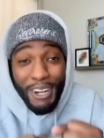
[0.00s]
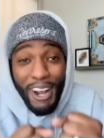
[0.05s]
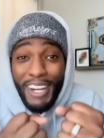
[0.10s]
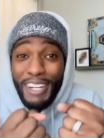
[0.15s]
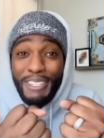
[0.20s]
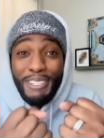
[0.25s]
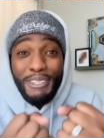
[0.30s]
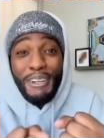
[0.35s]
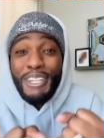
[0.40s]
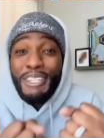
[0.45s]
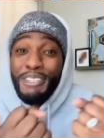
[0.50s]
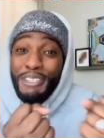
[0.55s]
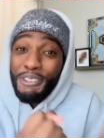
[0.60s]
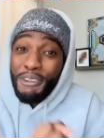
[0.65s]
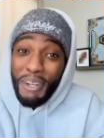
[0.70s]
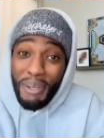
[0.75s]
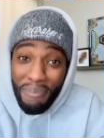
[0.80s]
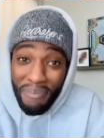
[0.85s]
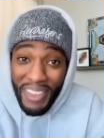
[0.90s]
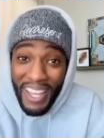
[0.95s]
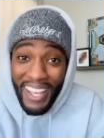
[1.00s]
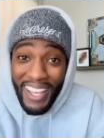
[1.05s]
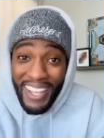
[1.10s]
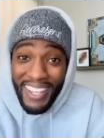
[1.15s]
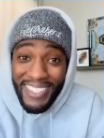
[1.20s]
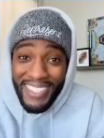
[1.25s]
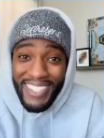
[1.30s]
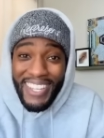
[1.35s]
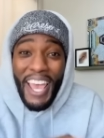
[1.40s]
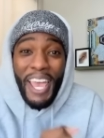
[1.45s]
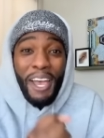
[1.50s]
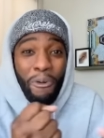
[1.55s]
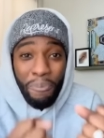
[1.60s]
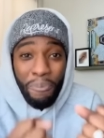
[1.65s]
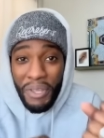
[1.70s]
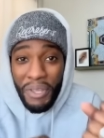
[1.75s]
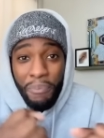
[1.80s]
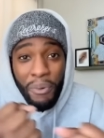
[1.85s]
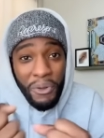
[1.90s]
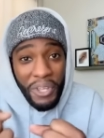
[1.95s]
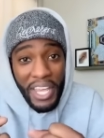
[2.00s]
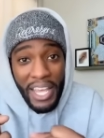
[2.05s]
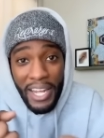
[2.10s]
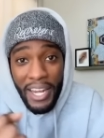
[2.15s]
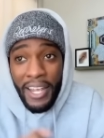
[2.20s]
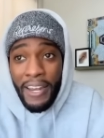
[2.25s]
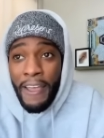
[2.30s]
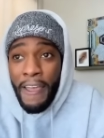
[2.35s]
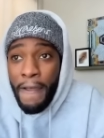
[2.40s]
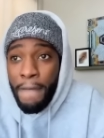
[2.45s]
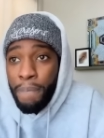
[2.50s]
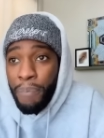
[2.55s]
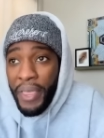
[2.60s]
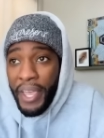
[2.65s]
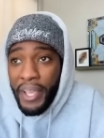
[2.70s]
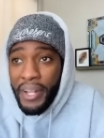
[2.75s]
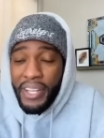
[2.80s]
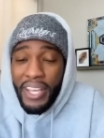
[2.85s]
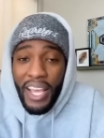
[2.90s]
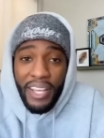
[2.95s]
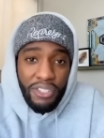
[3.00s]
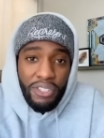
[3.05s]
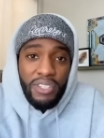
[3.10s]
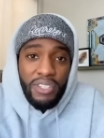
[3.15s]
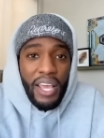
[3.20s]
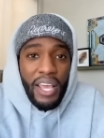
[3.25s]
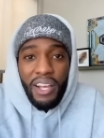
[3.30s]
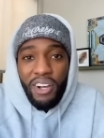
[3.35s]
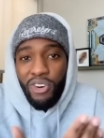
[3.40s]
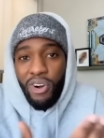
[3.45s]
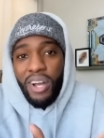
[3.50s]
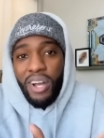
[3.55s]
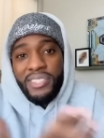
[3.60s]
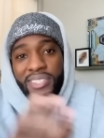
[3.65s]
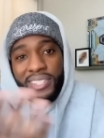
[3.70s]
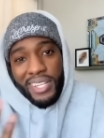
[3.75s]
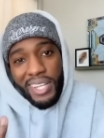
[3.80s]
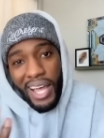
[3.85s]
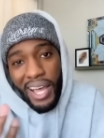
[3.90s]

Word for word: try to do extreme things to help people get it. And yesterday it crossed the